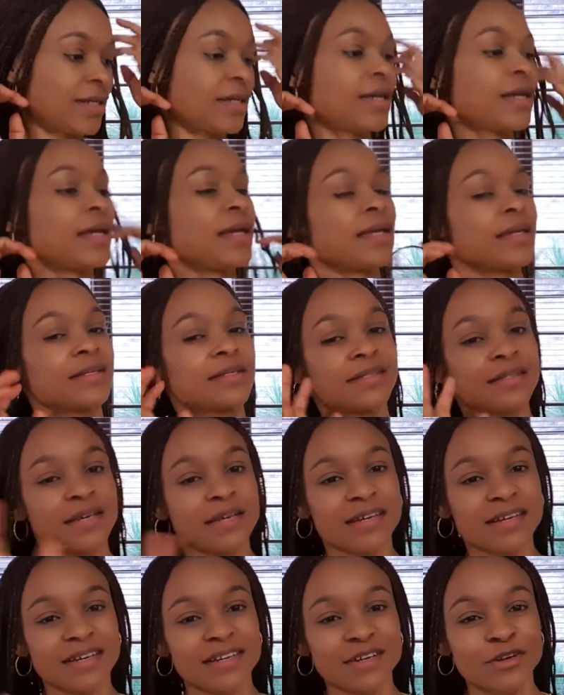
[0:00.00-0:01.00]

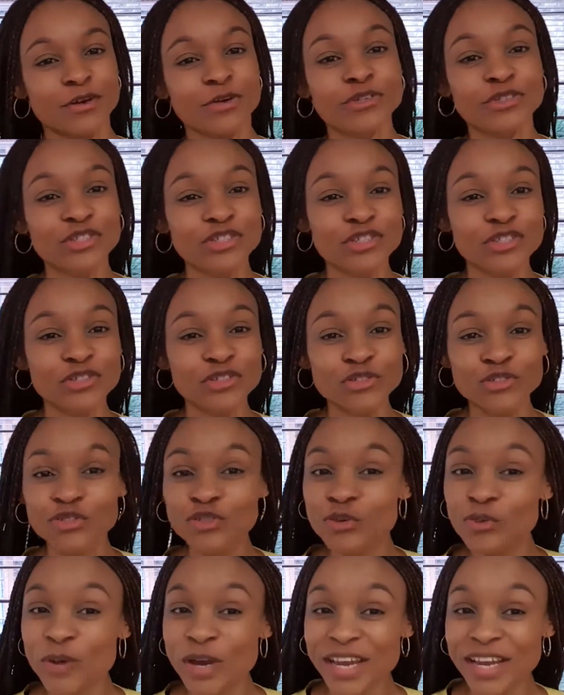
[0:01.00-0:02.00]
and continue
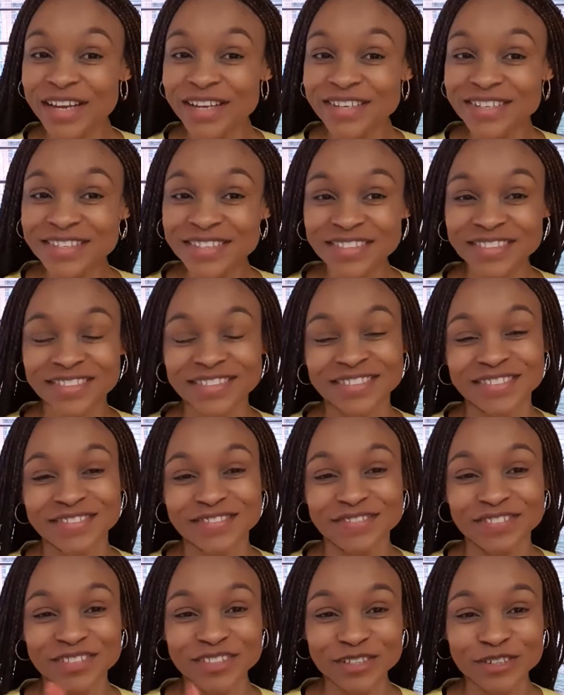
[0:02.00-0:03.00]
to wait
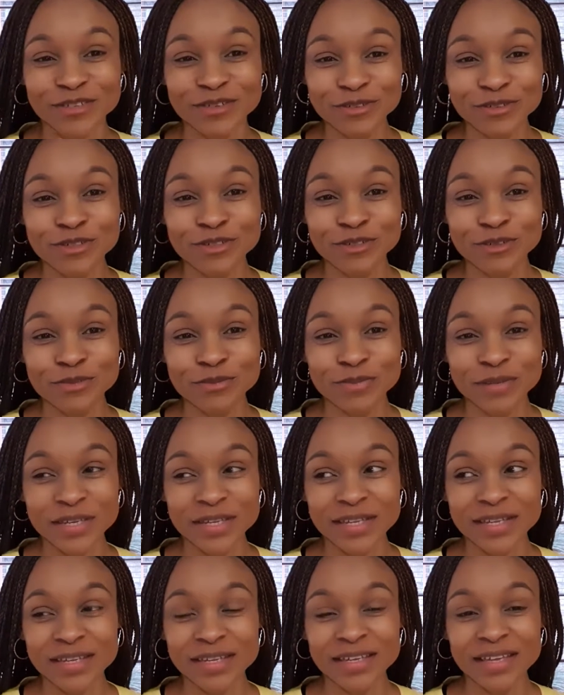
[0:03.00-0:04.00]
for the roots to
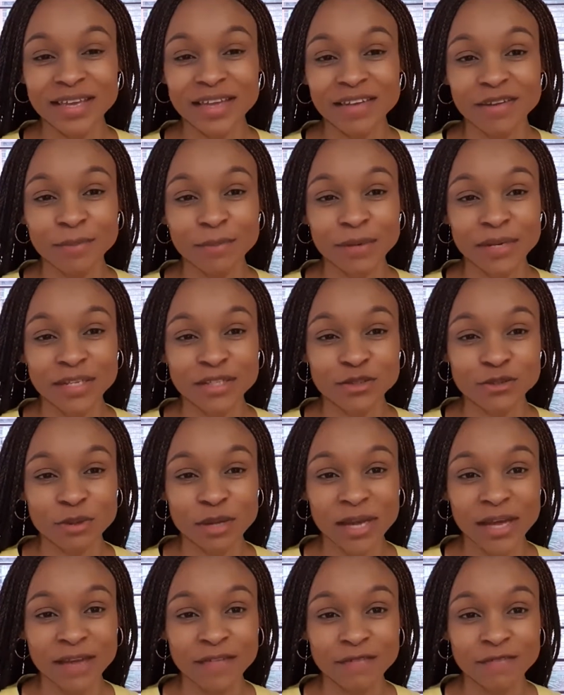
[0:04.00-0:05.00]
be at a place
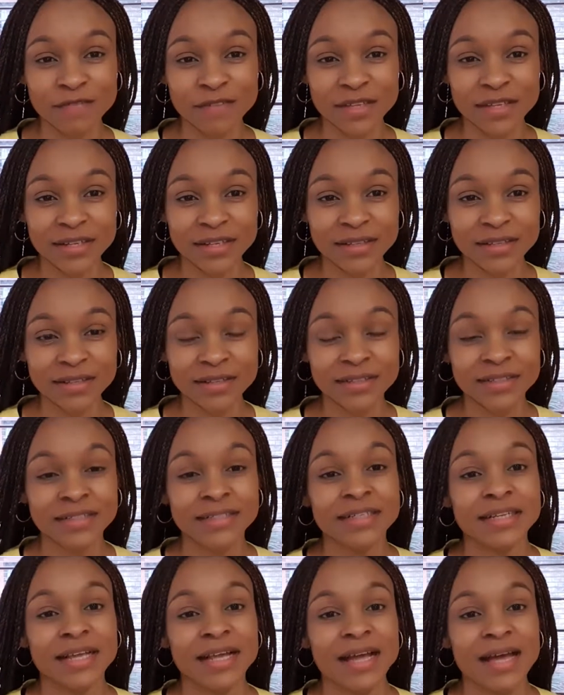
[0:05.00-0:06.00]
where I feel
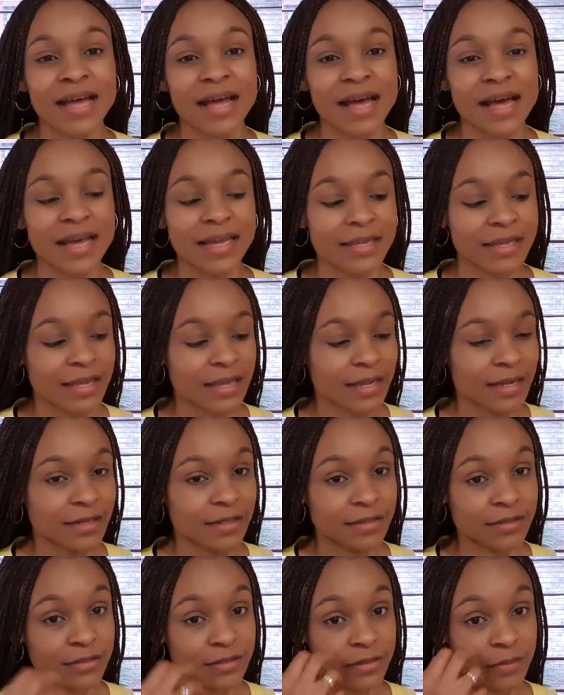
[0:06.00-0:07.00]
I
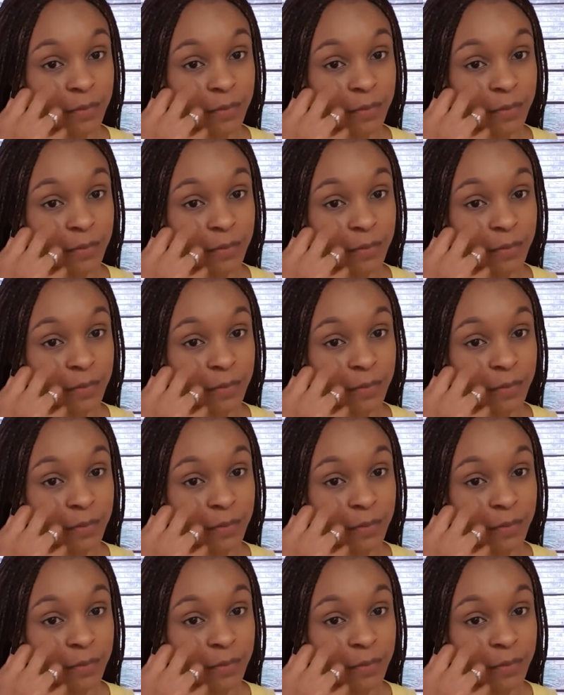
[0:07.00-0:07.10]
can